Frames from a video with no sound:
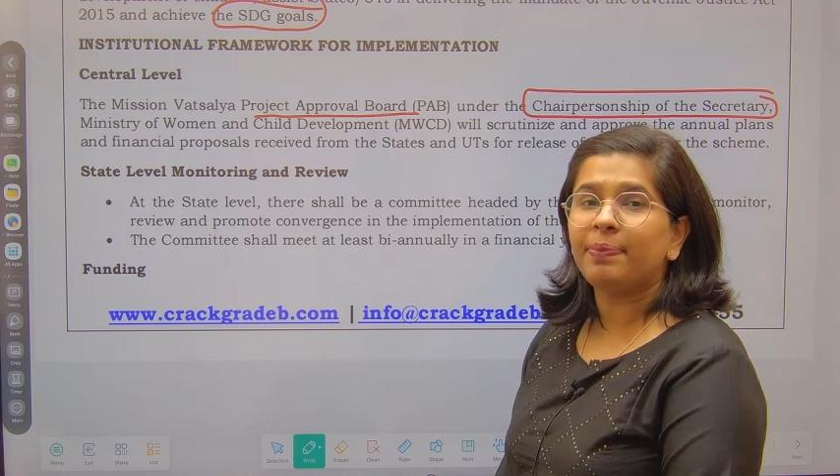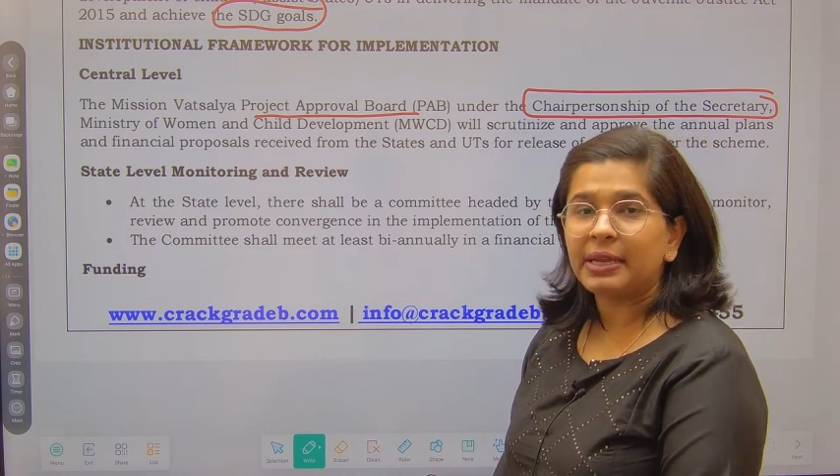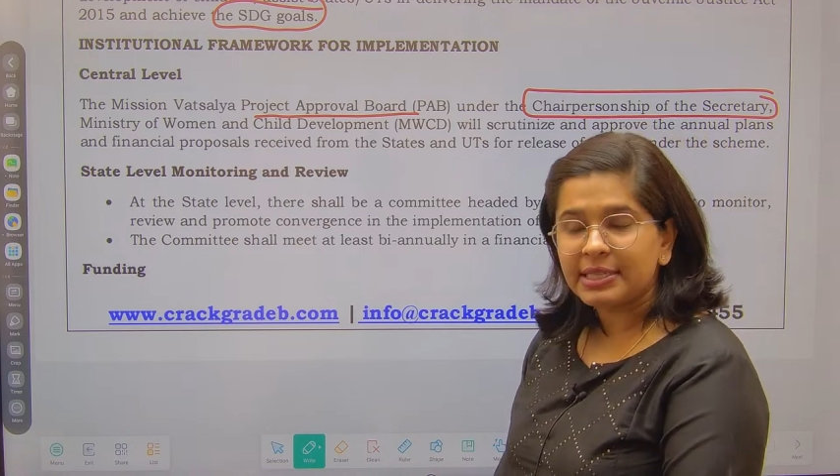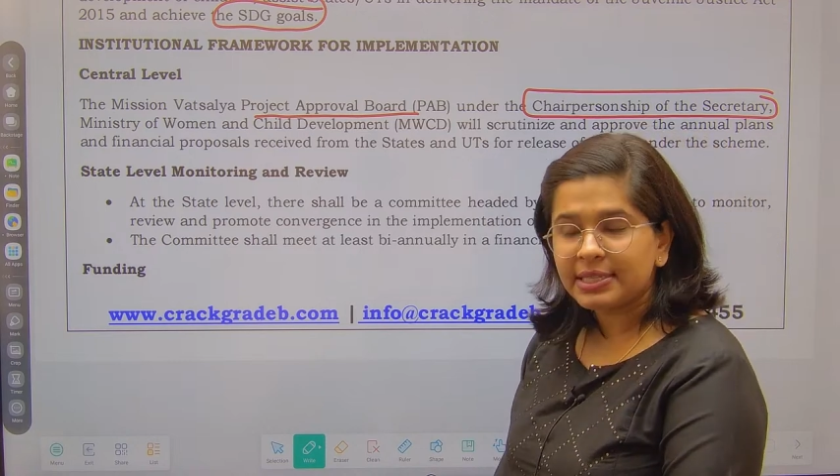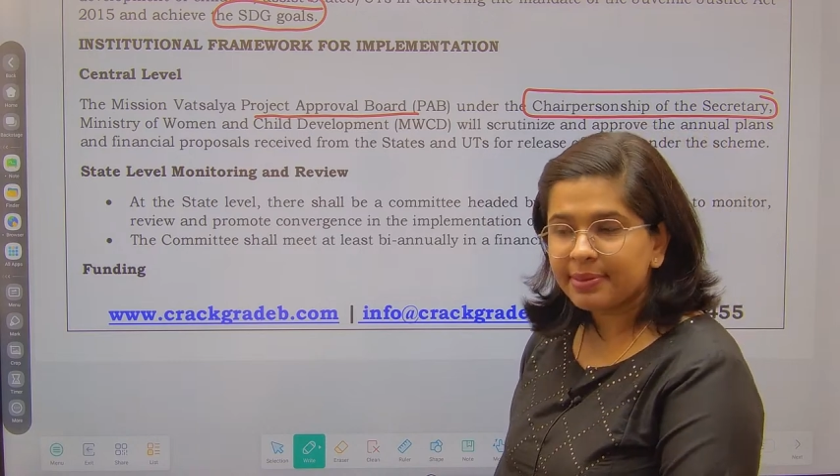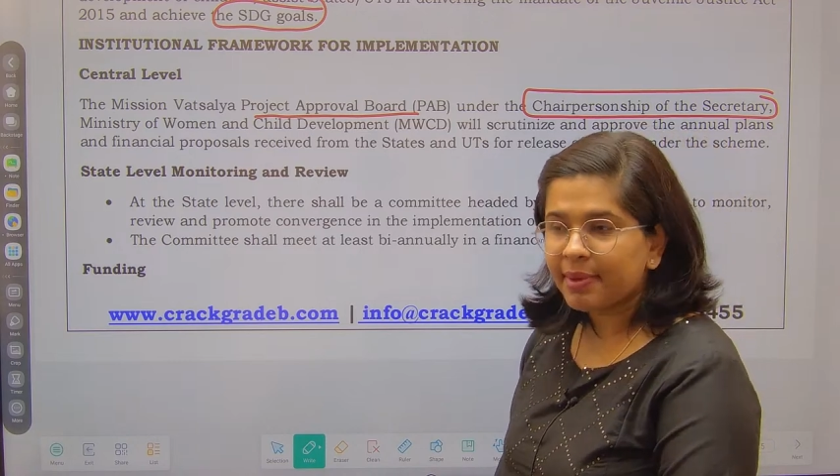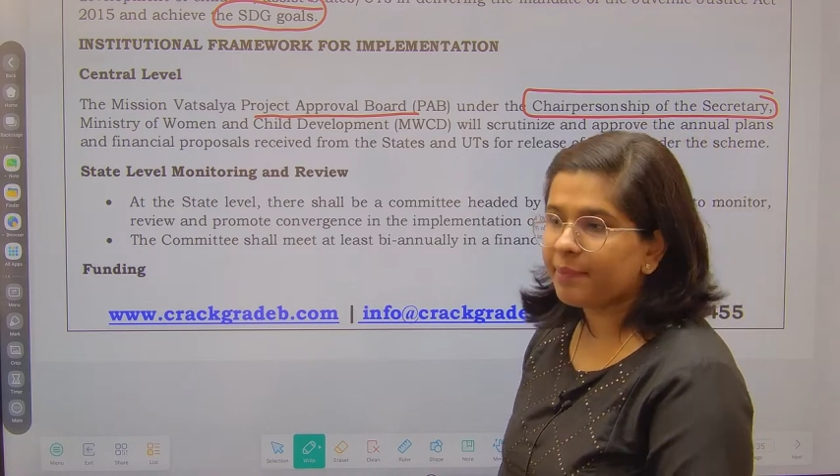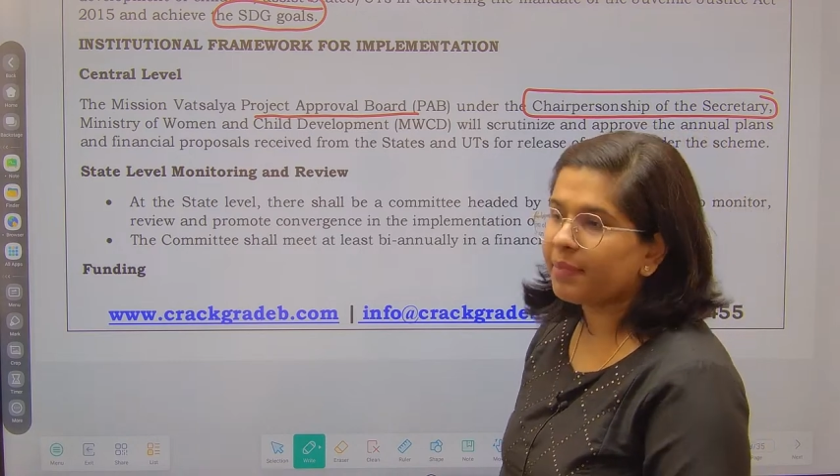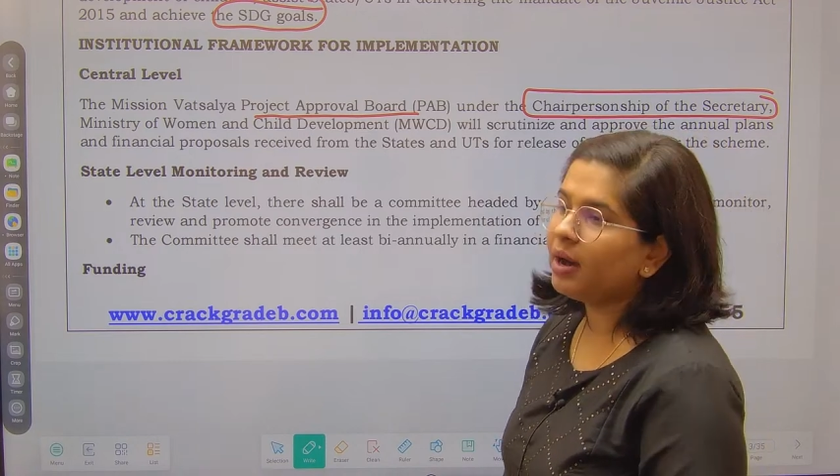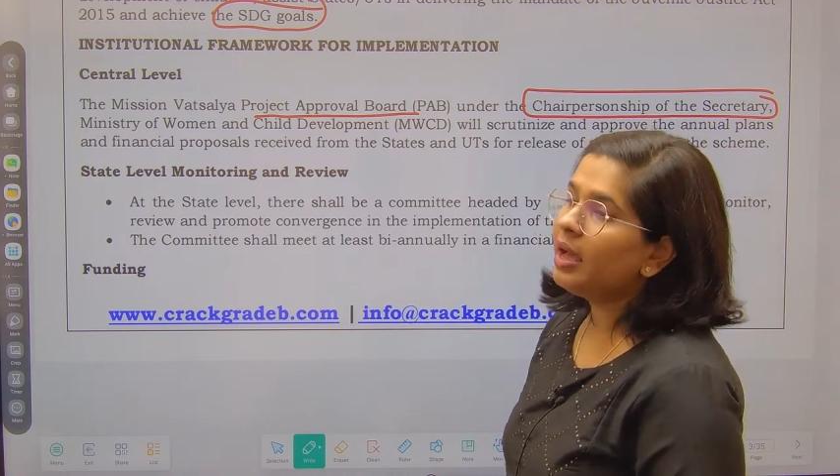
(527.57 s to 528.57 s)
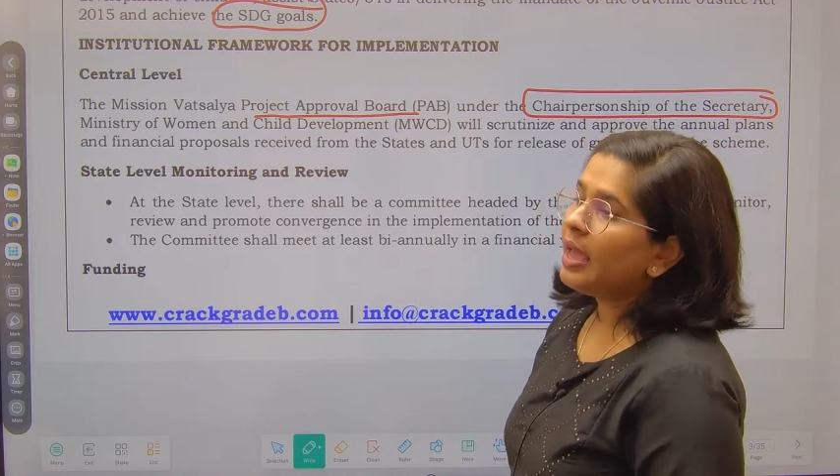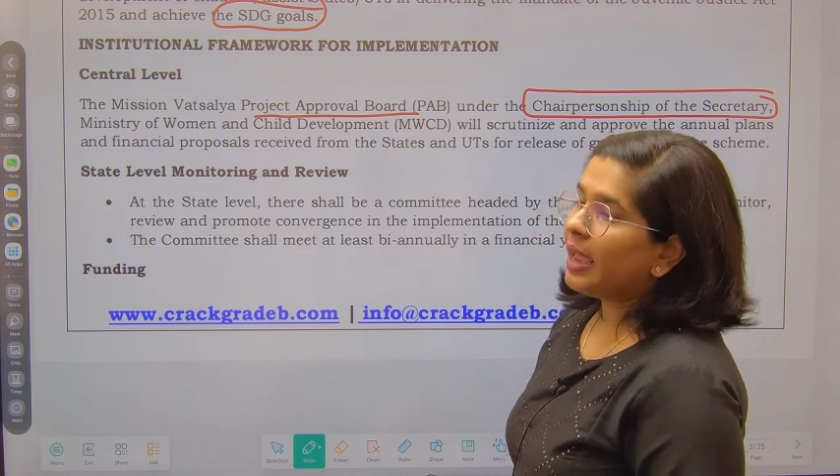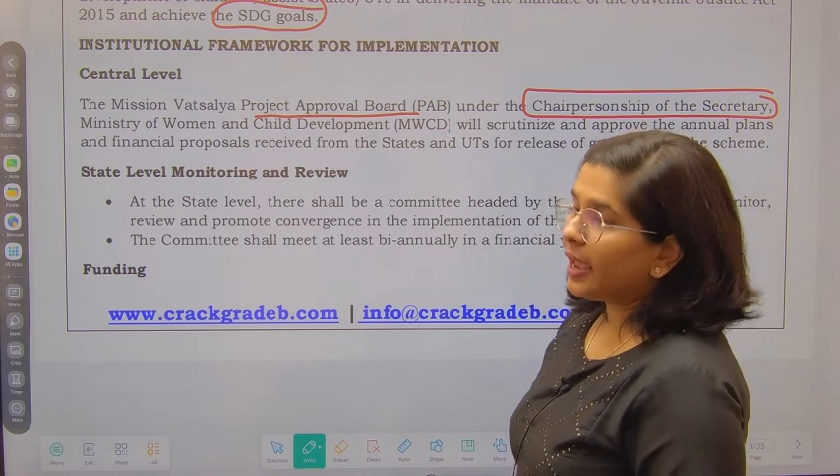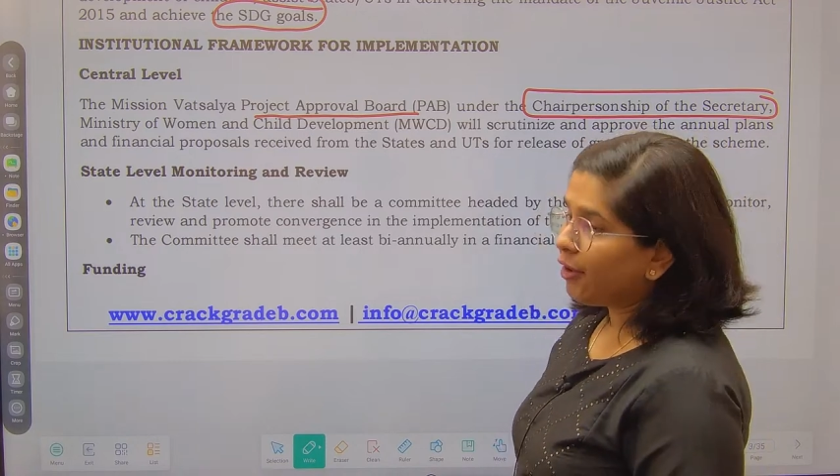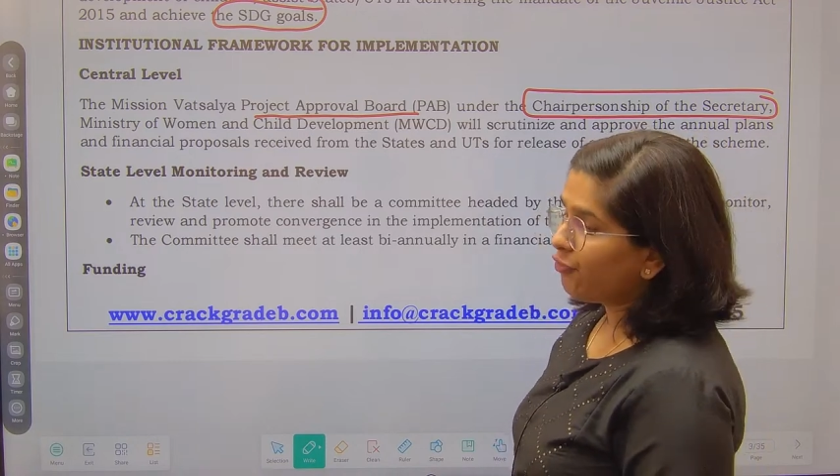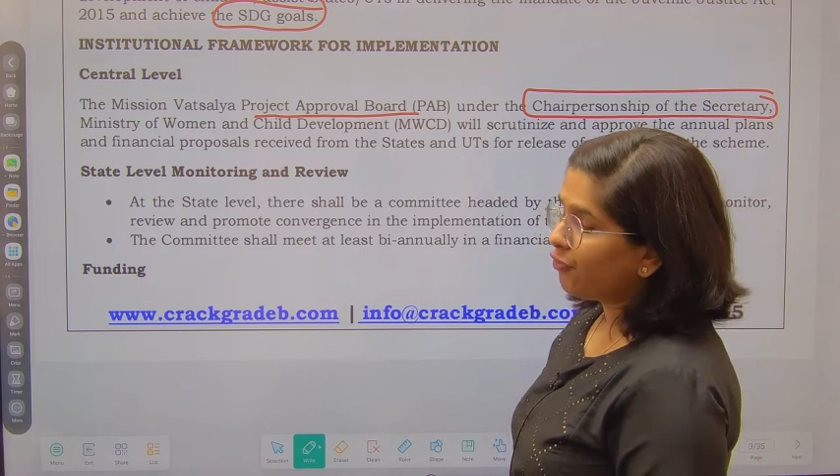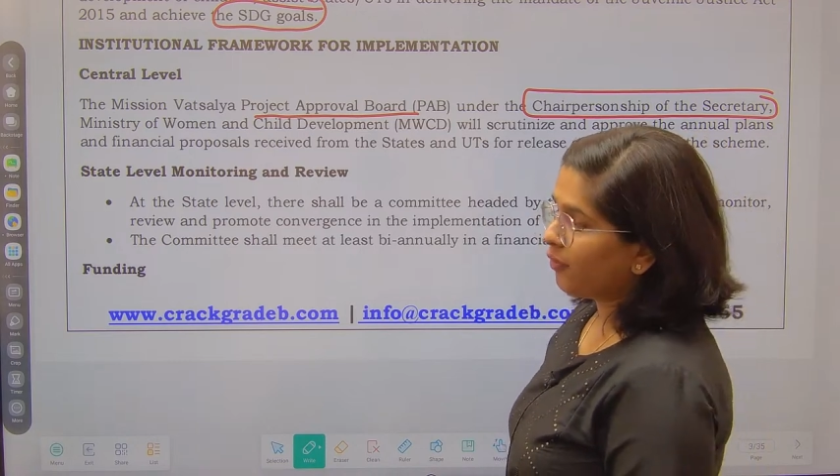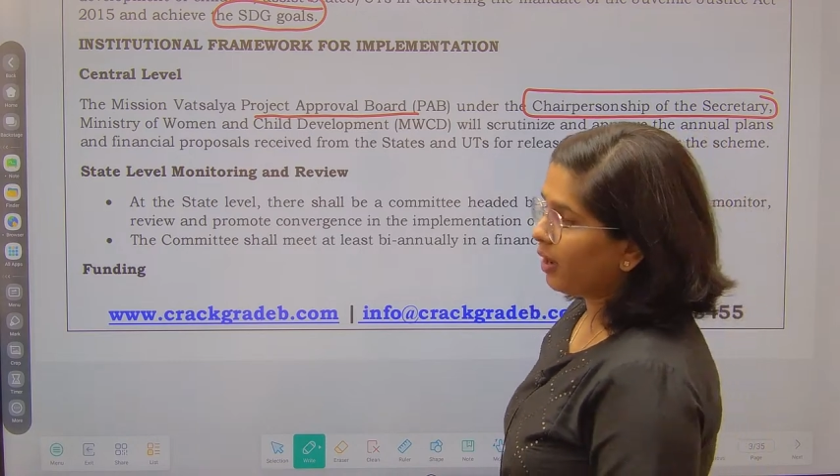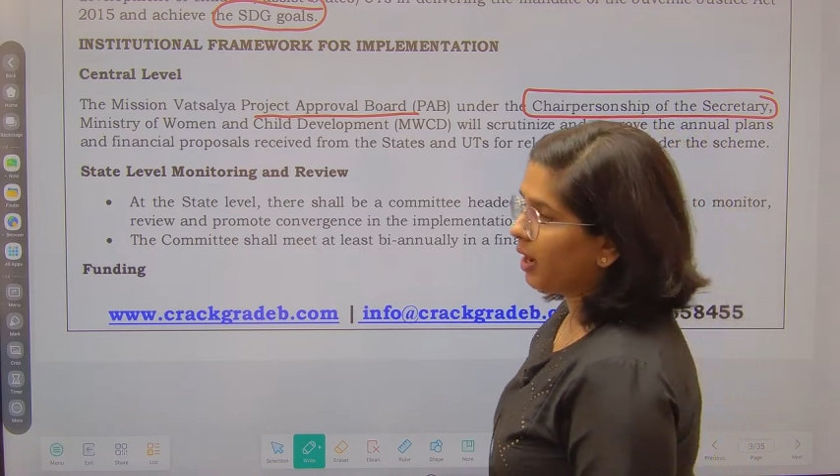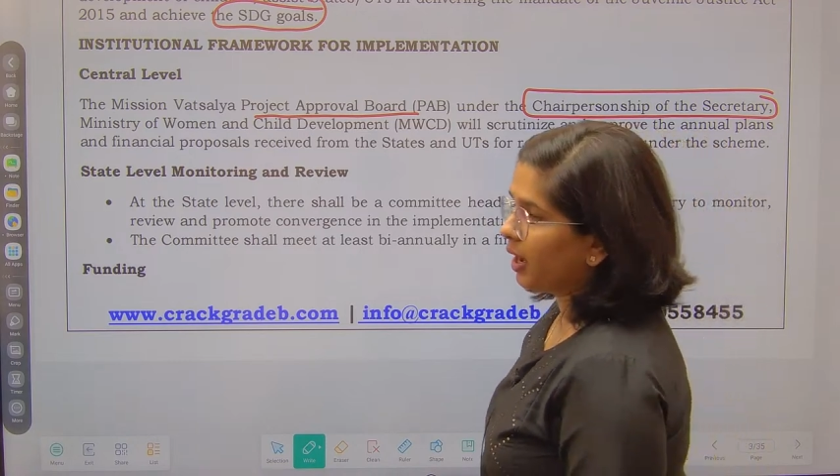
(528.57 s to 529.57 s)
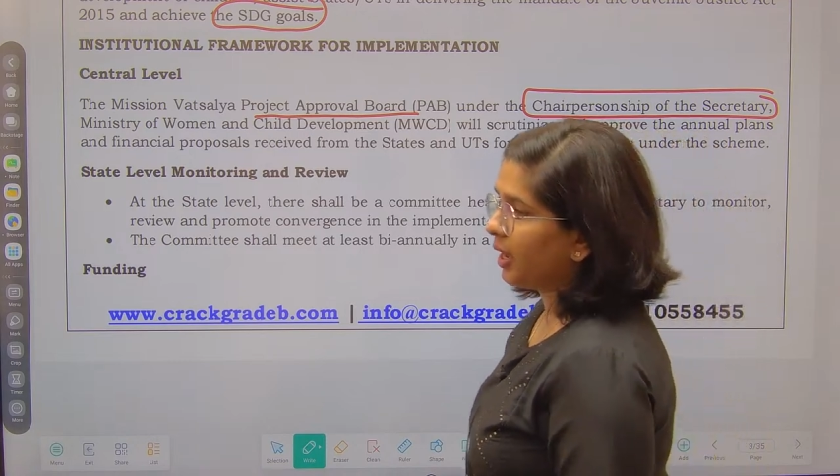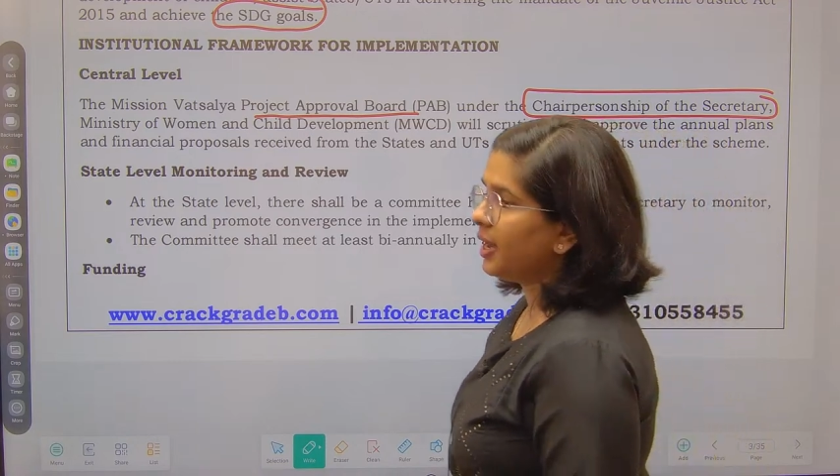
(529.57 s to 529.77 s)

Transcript: Please remember if uh,